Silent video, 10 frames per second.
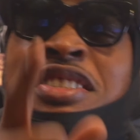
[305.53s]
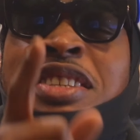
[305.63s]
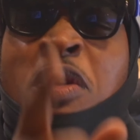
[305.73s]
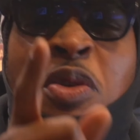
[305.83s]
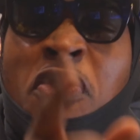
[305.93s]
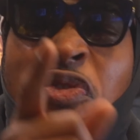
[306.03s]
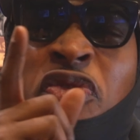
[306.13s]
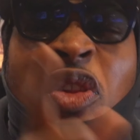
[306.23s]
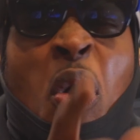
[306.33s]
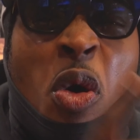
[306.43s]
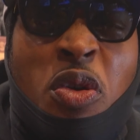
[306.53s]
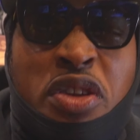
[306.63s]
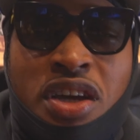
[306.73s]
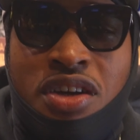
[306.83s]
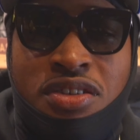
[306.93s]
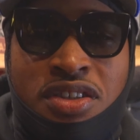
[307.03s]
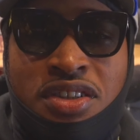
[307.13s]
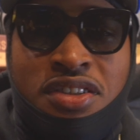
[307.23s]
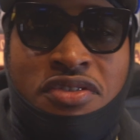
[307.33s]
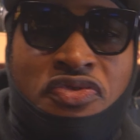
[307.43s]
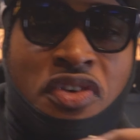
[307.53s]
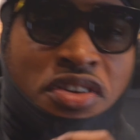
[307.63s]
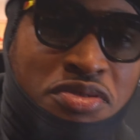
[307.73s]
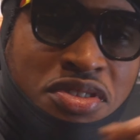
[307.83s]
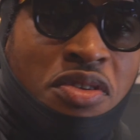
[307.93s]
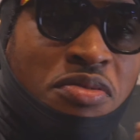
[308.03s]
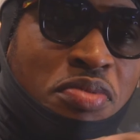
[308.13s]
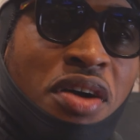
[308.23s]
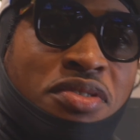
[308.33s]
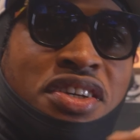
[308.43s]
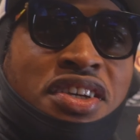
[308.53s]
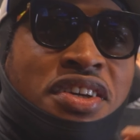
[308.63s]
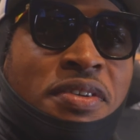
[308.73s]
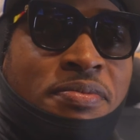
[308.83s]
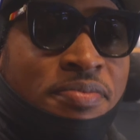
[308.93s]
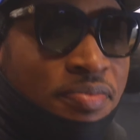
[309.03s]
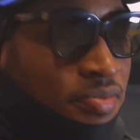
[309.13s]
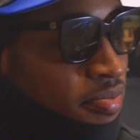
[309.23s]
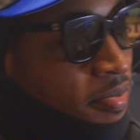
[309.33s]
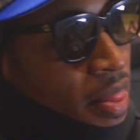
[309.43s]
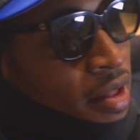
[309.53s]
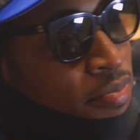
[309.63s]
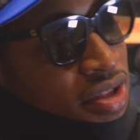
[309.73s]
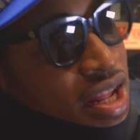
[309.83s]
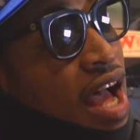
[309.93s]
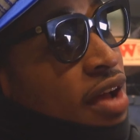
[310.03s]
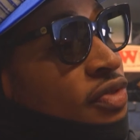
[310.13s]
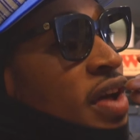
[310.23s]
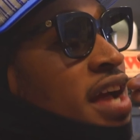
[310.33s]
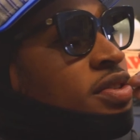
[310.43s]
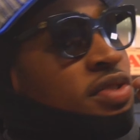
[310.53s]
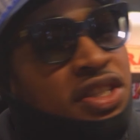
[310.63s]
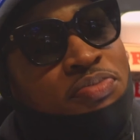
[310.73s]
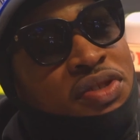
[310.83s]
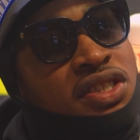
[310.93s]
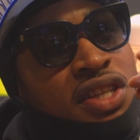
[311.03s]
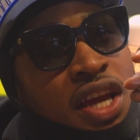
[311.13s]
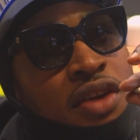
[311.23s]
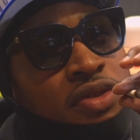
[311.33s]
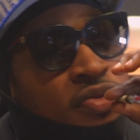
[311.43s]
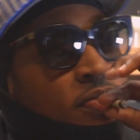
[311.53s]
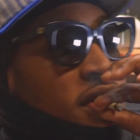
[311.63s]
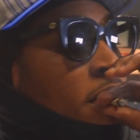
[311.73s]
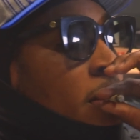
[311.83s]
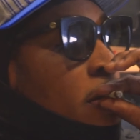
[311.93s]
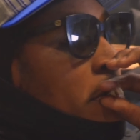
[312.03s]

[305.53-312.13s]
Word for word: sit on the floor, nigga. Fuck you talk about, nigga. But nah, facts though, niggas be scary for me.